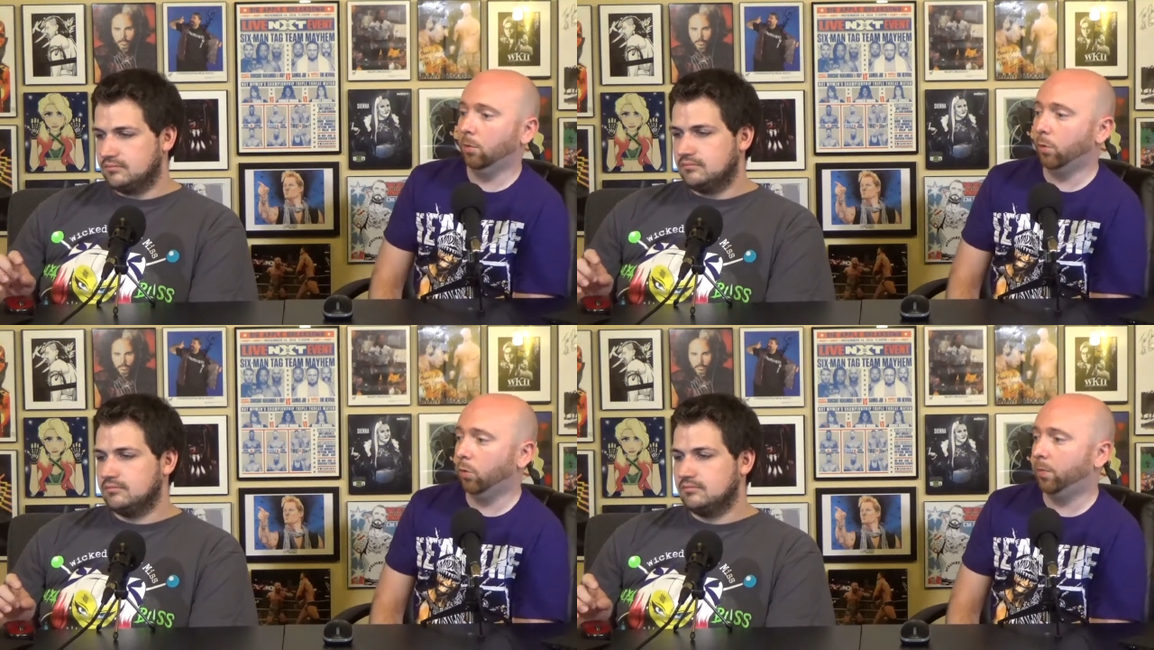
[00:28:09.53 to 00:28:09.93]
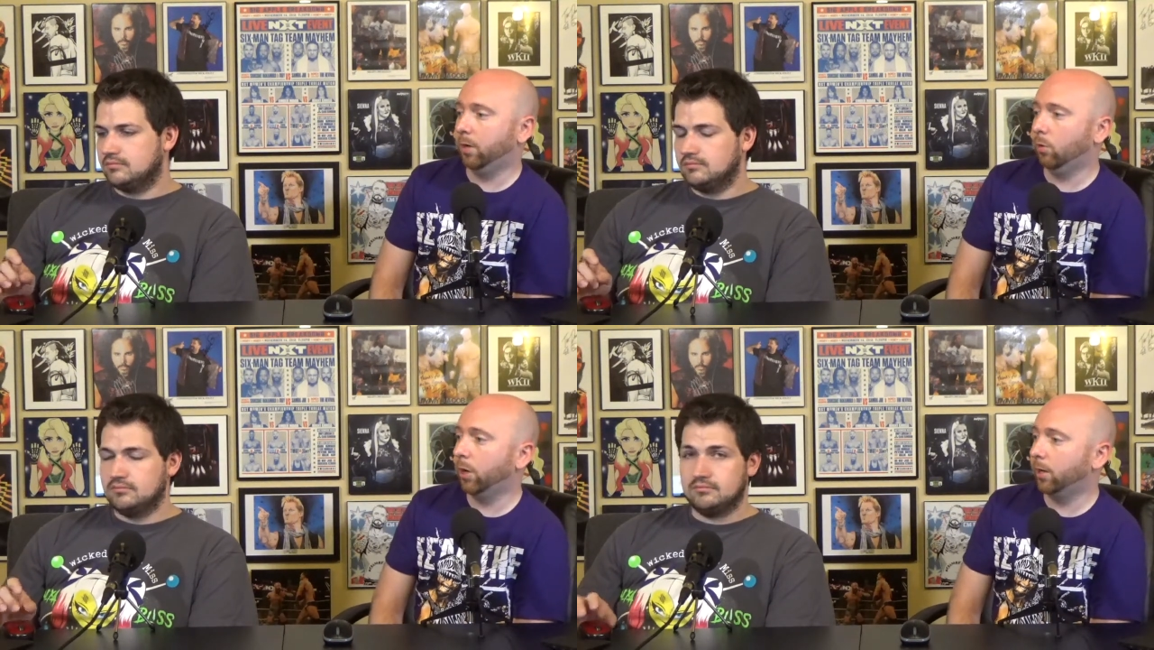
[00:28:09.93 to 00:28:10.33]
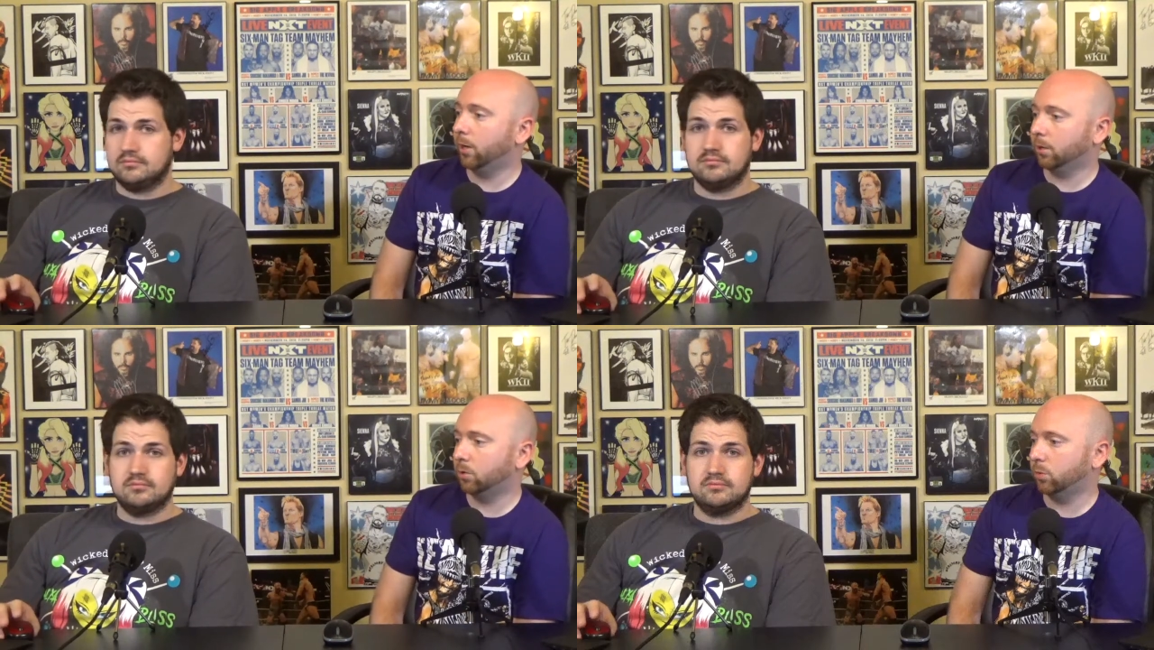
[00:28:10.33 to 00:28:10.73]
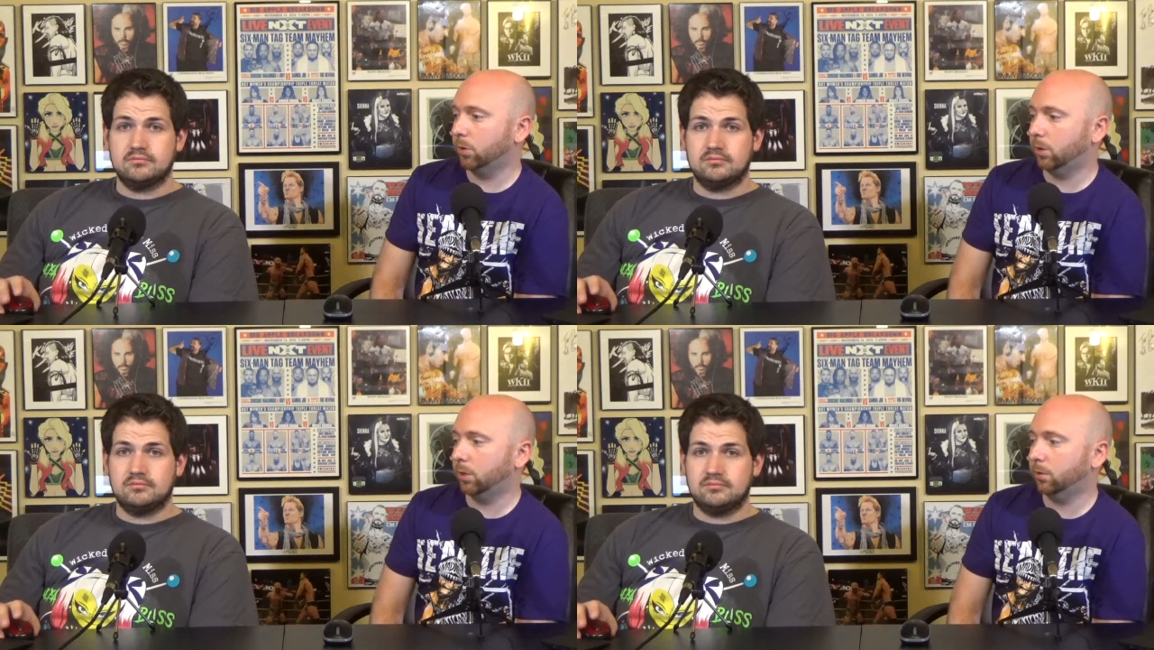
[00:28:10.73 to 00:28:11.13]
Speaker 1: we will be away next
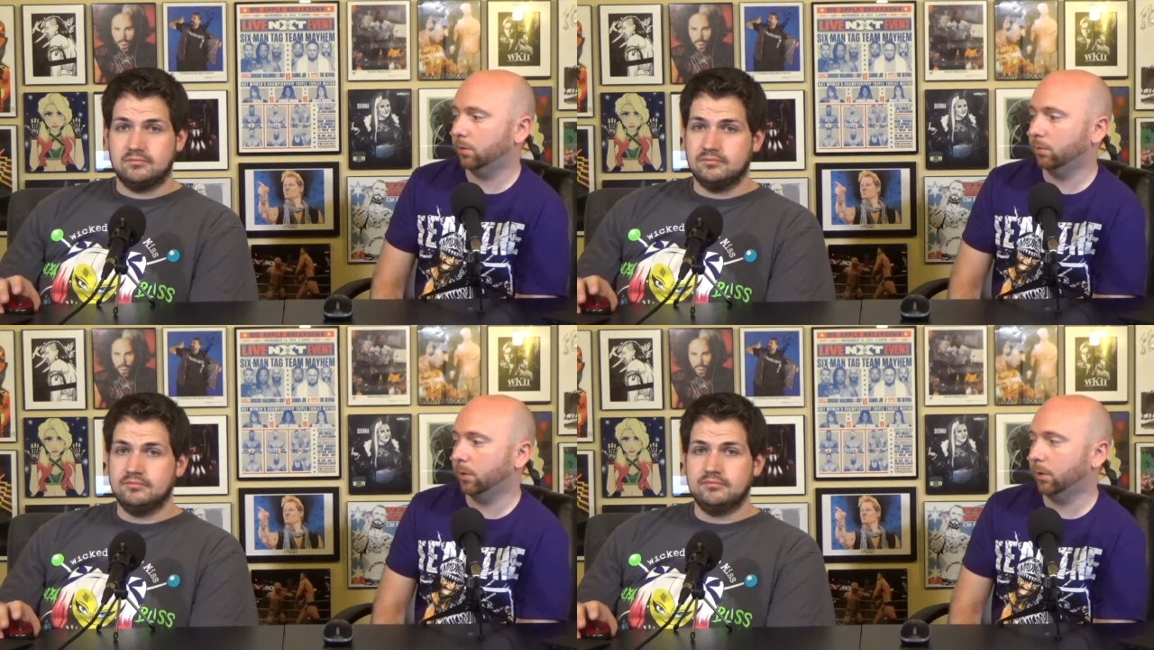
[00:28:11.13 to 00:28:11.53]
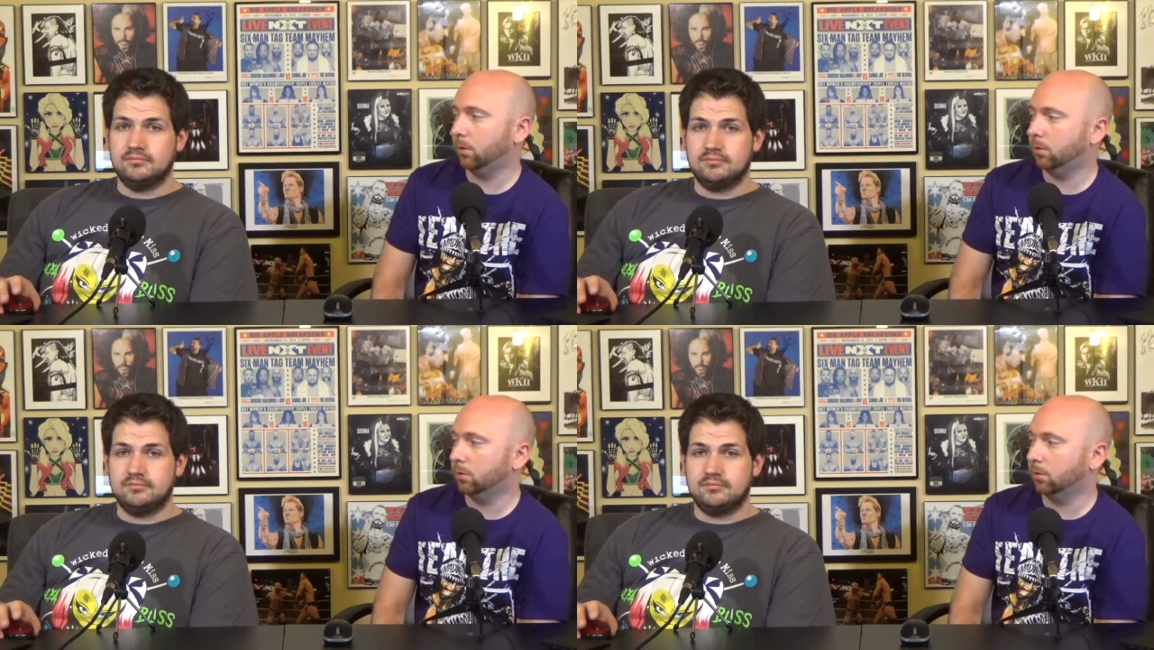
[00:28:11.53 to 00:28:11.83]
week, mm. right?